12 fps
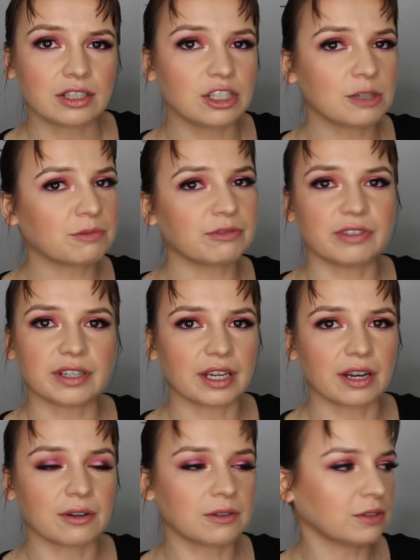dupe
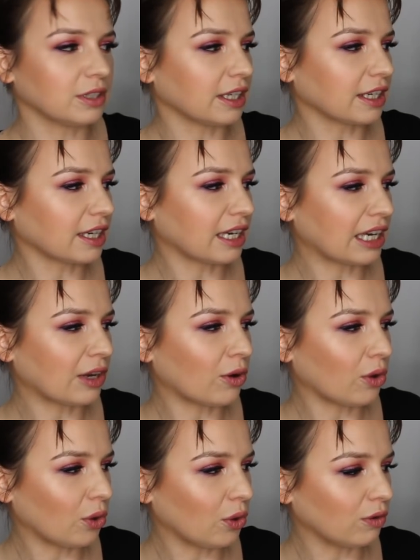video, like a
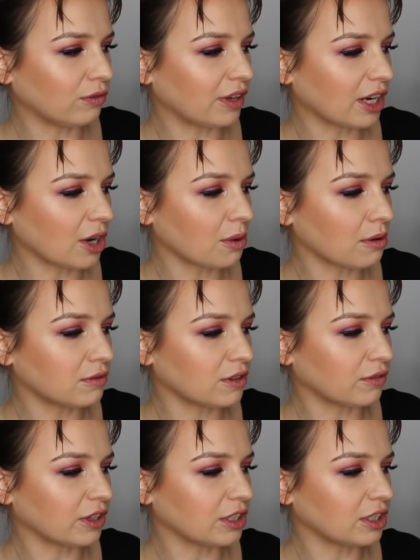whole video of
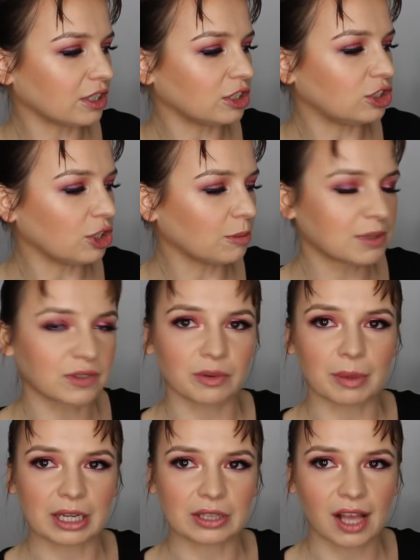different dupes
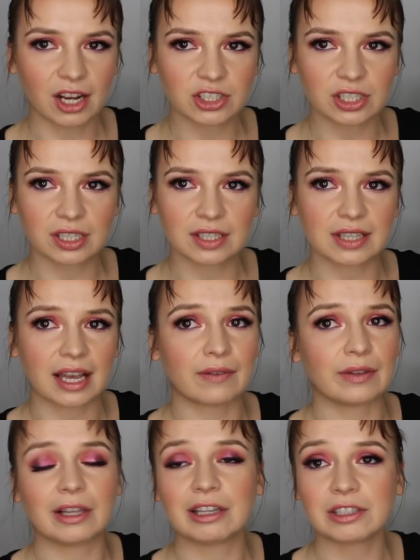from my collection, because I
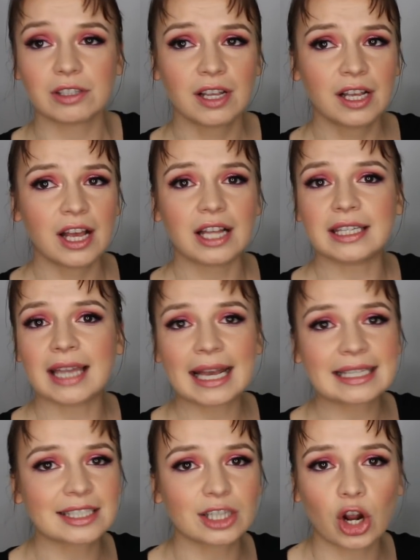have a
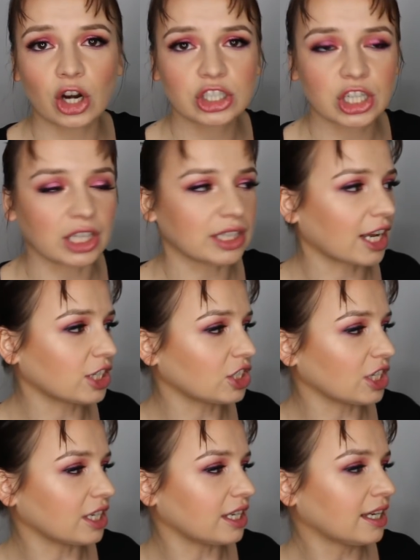nice large
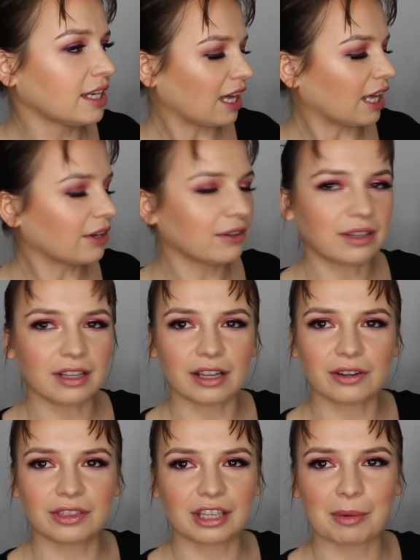collection. I
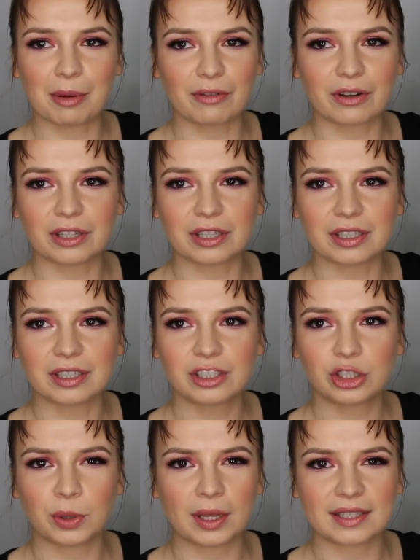don't think I'm ever gonna
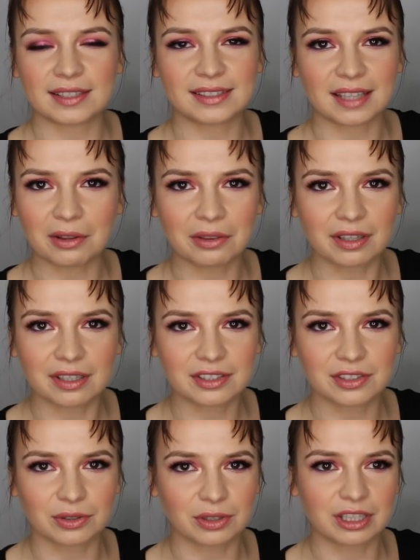try to sell
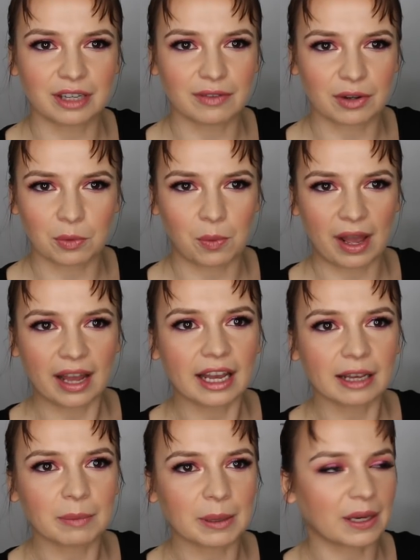this or give it
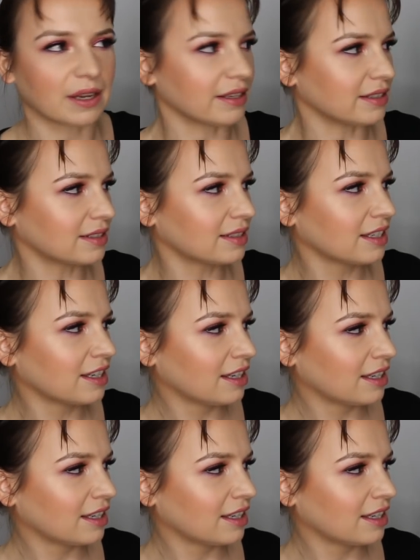away, because